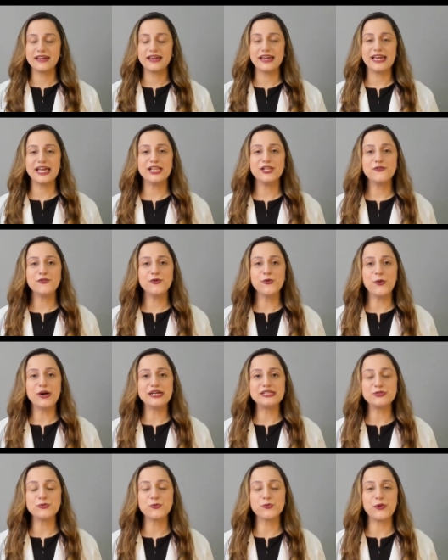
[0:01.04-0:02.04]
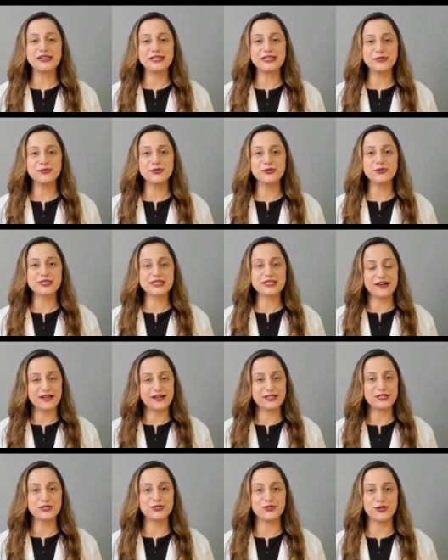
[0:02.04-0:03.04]
Hello everyone, welcome to
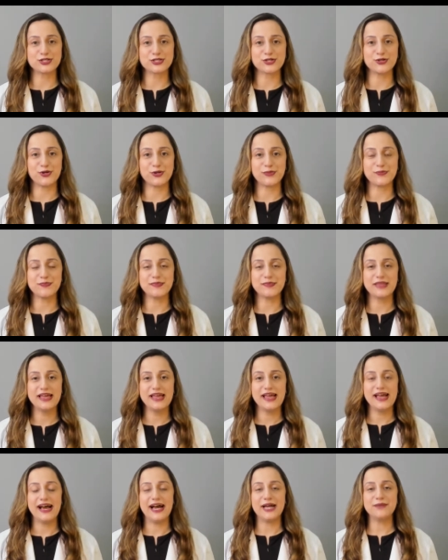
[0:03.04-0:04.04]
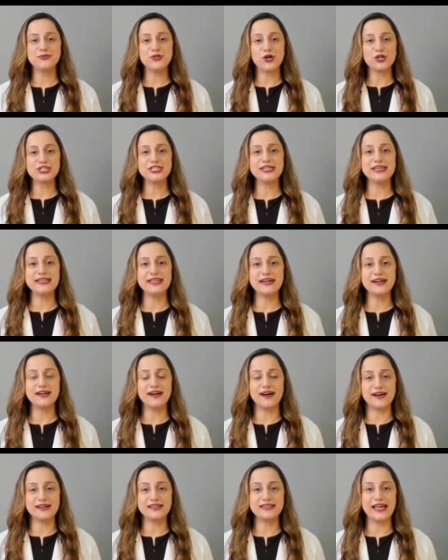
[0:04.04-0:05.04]
sqadia.com. I'm Dr. Hina
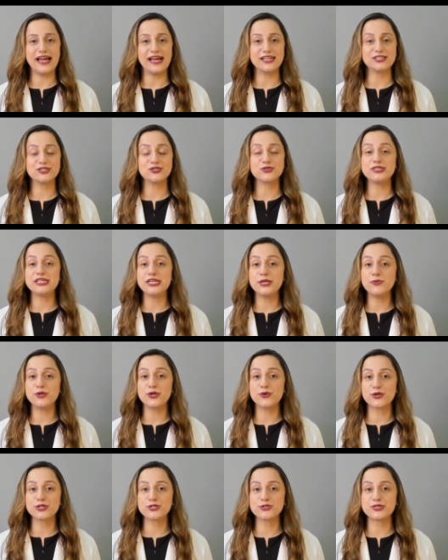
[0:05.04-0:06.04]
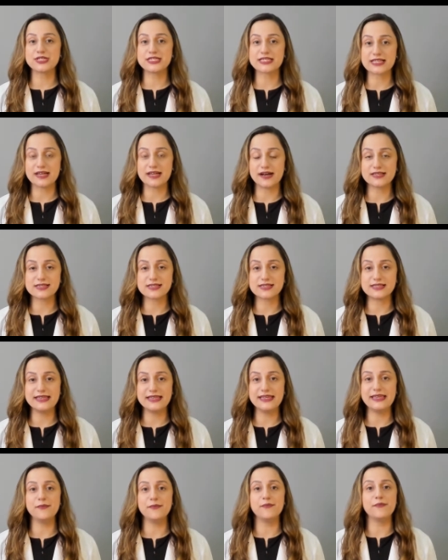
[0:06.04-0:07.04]
Khan and today we are going to discuss
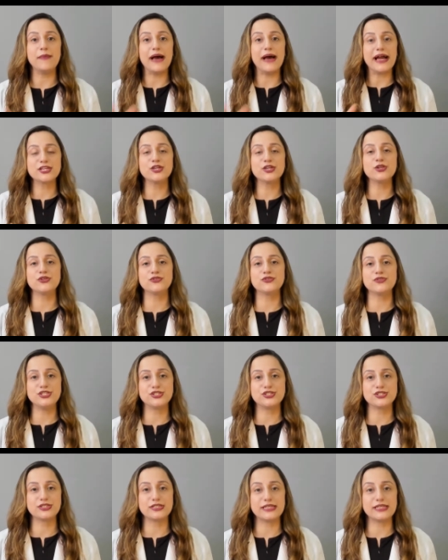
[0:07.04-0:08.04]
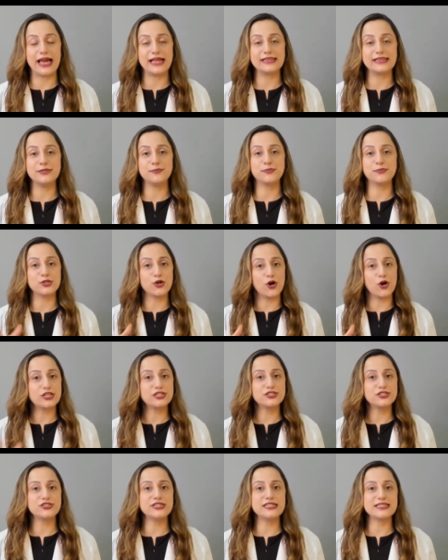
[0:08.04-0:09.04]
the macular region and the
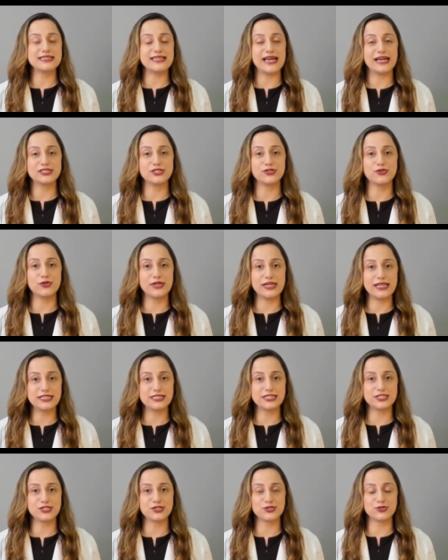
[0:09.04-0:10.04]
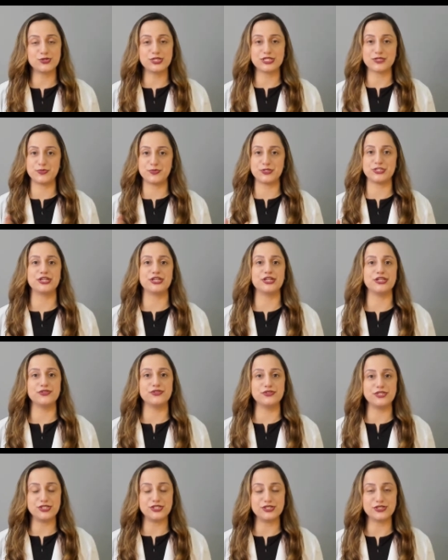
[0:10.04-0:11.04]
pathologies that are related to this particular
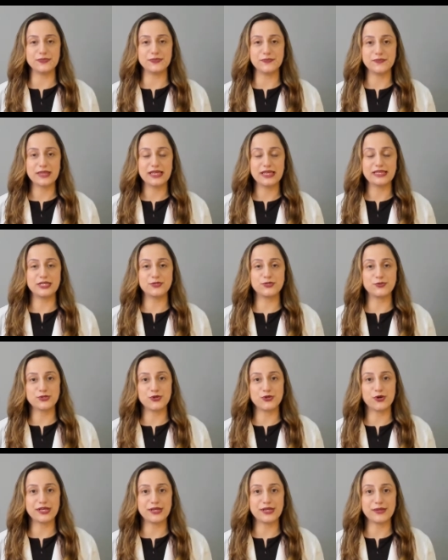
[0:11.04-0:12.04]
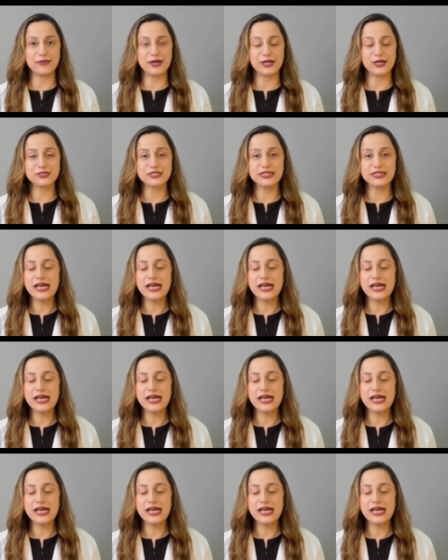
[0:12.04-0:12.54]
region that we're talking about.